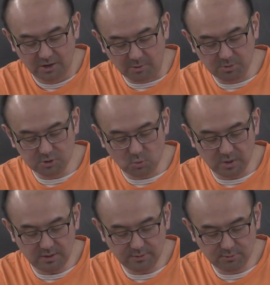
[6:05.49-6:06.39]
Number
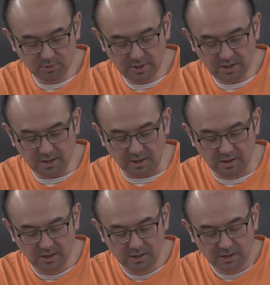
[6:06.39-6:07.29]
23,
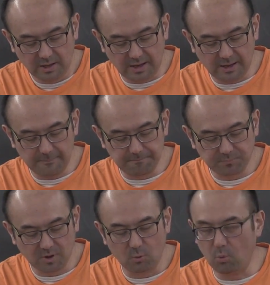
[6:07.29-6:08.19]

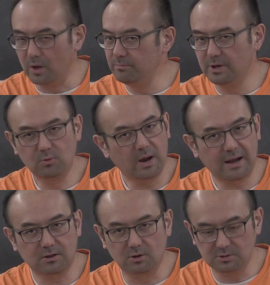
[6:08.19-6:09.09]
one big
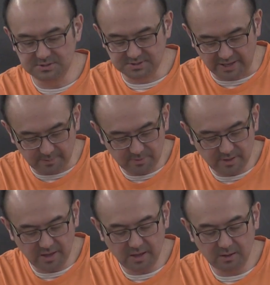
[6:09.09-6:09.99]
radical, same
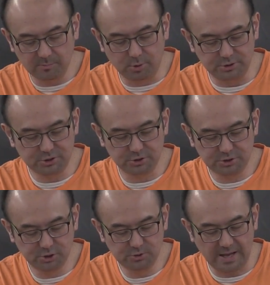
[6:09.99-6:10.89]
thing. Put your
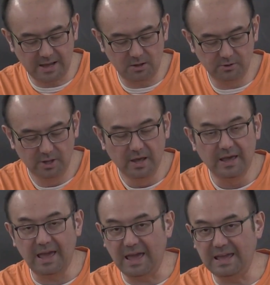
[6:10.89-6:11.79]
2
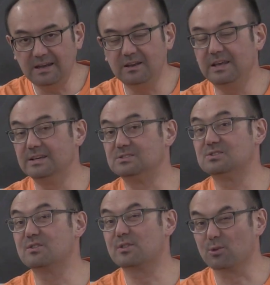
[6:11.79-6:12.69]
down. 8
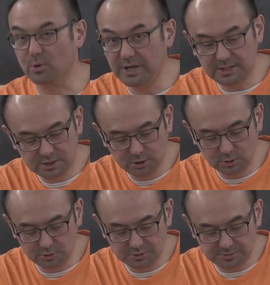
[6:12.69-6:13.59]
is 3
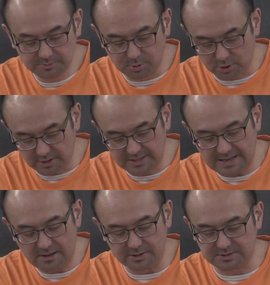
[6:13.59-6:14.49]
2's. Put it
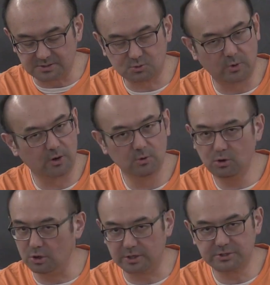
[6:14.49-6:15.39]
down. It's a square
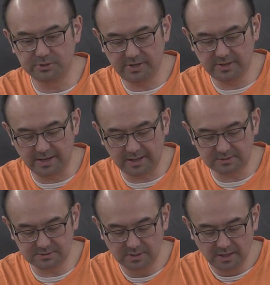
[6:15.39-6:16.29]
root. Look at your
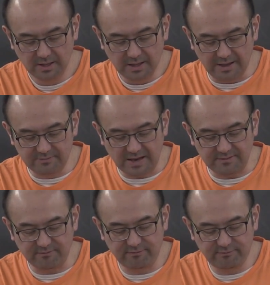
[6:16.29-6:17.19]
index. I've
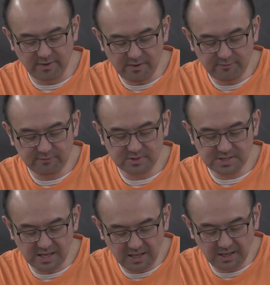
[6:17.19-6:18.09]
got
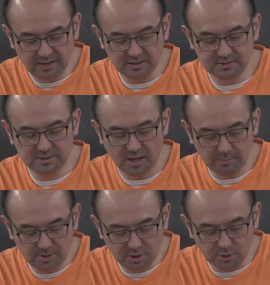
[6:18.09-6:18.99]
15
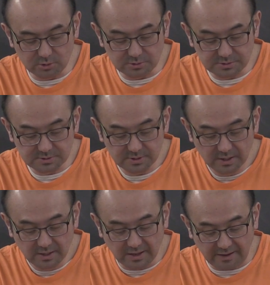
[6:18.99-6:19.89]
w's.
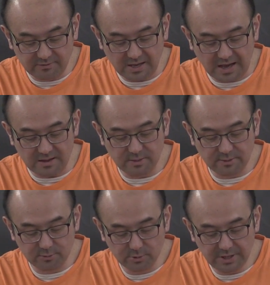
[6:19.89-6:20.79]
I've
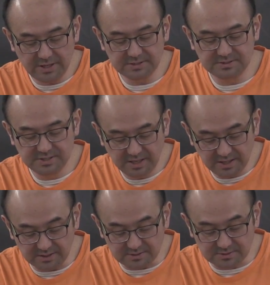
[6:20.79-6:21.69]
got 3
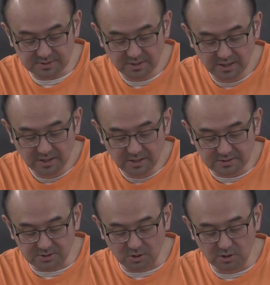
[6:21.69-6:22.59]
z's.
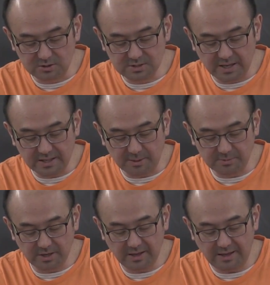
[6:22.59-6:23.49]
So it looks like I'm
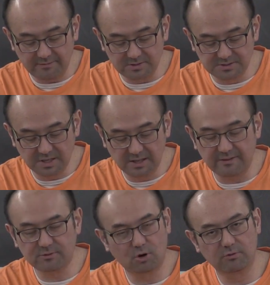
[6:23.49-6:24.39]
going to have a z
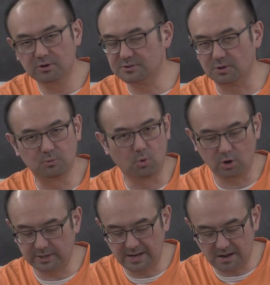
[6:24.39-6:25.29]
left over. So
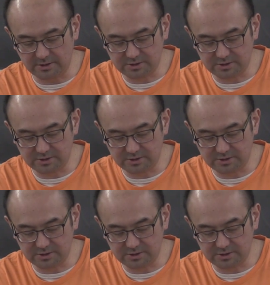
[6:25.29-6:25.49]
work it out.